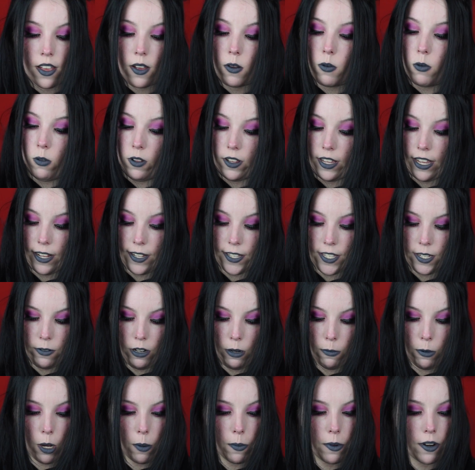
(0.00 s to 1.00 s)
we'll get to in a
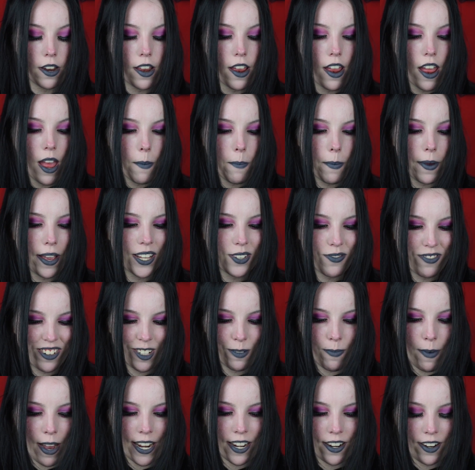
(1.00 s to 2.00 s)
moment, but it's real
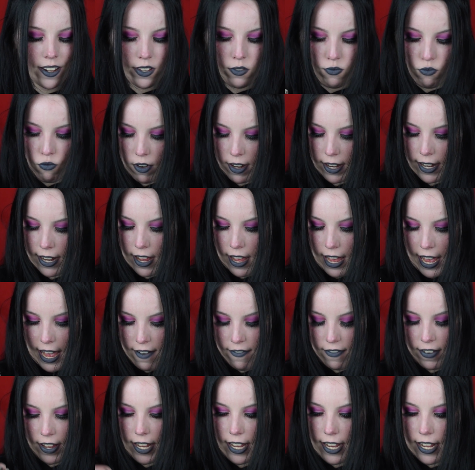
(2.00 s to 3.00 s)
metal, it's really
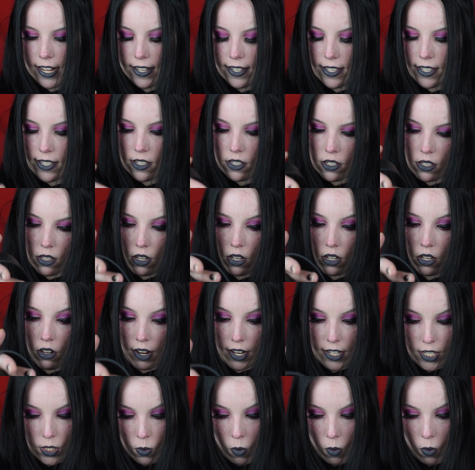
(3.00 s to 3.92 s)
heavy, it's nice